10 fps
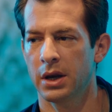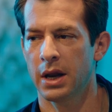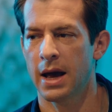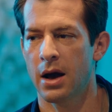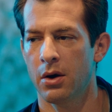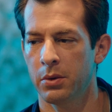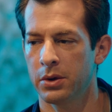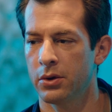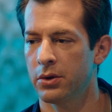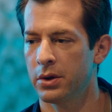And now
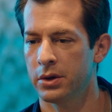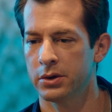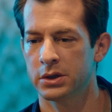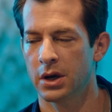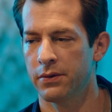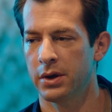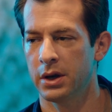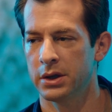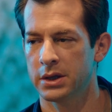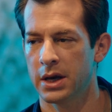with all the new stuff
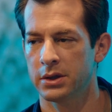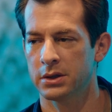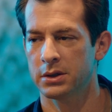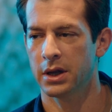in it, sounds